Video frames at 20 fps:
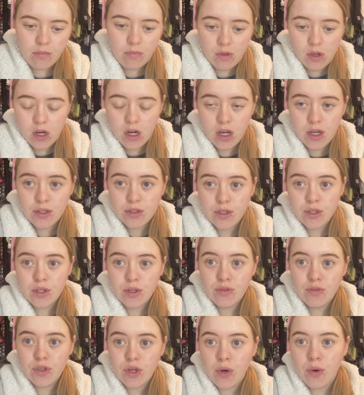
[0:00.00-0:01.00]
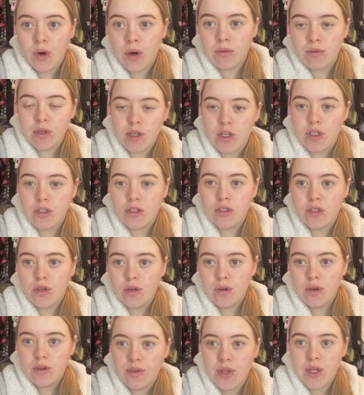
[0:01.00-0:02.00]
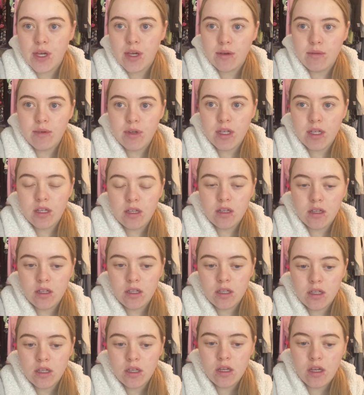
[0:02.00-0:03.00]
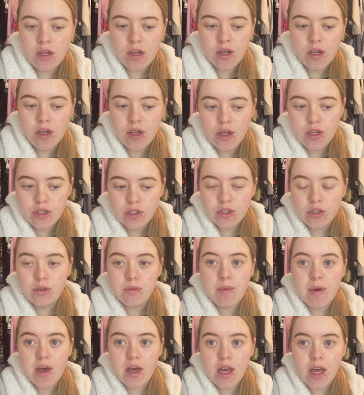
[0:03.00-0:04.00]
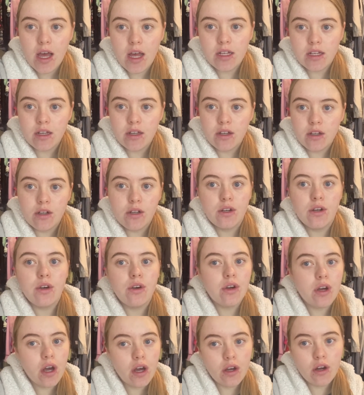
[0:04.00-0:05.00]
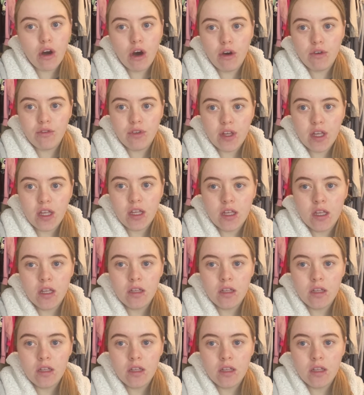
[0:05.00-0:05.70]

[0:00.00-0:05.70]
I don't even know what I'm gonna do. I think I might do a bit of editing and go get coffee.